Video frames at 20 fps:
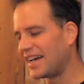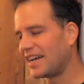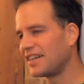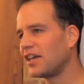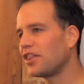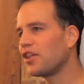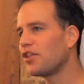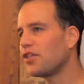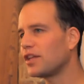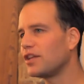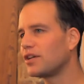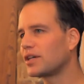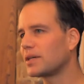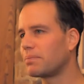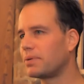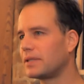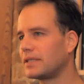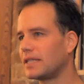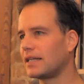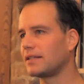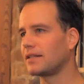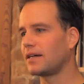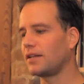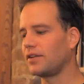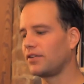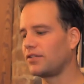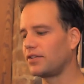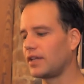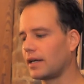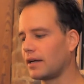Another thing you could present on
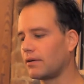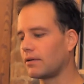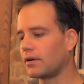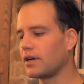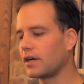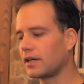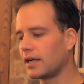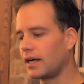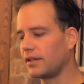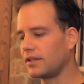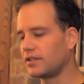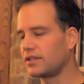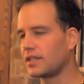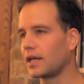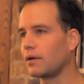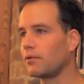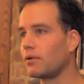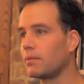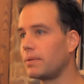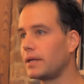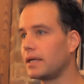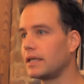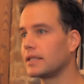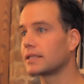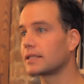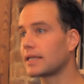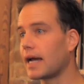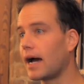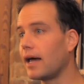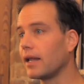this thing or cook on this thing would be
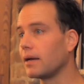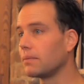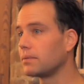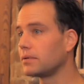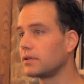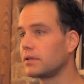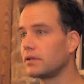scallops.